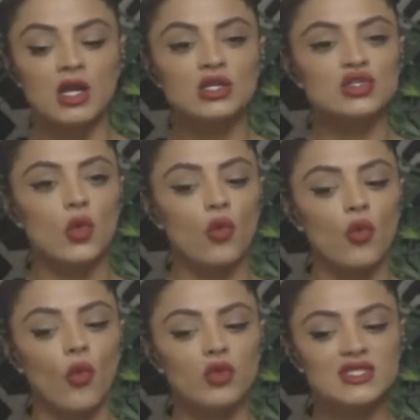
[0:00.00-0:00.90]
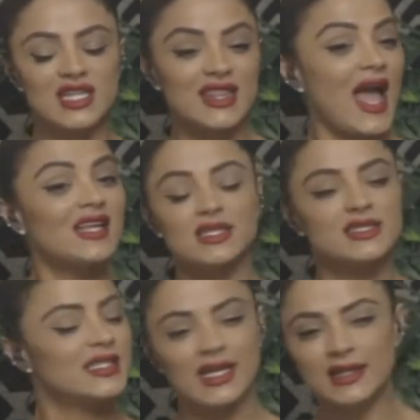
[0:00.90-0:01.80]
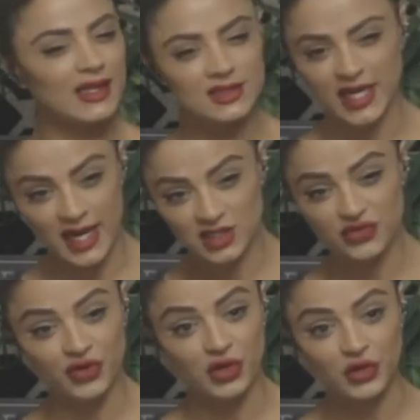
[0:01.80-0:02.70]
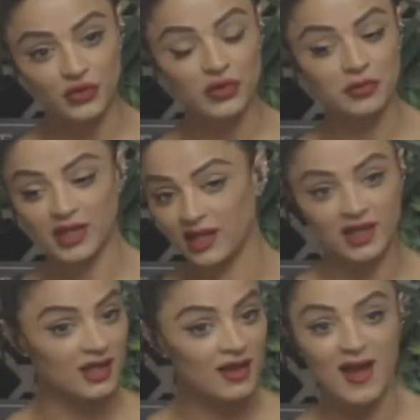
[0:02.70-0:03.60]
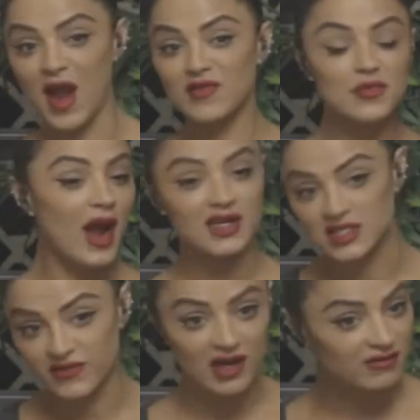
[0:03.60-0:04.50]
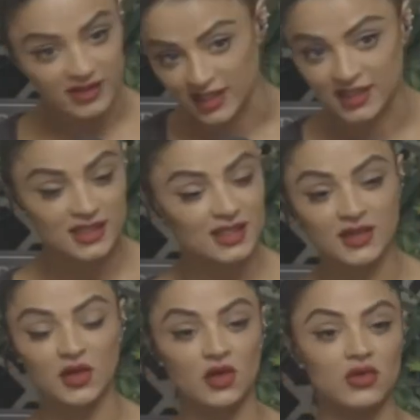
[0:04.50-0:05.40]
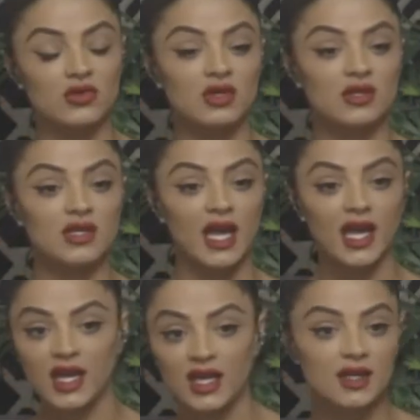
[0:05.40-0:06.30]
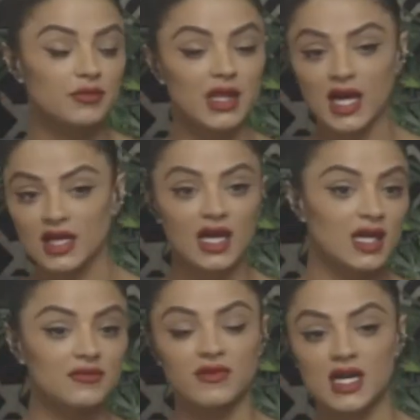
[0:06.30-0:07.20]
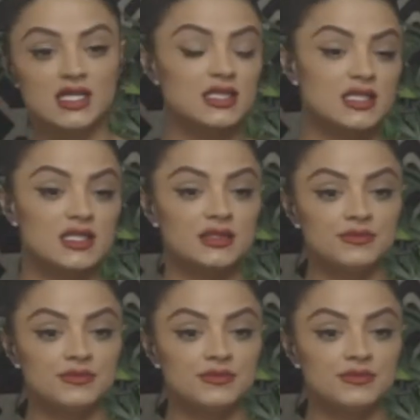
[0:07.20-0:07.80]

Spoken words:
So did anything change for you from being everybody's favorite, gay Black guy friend?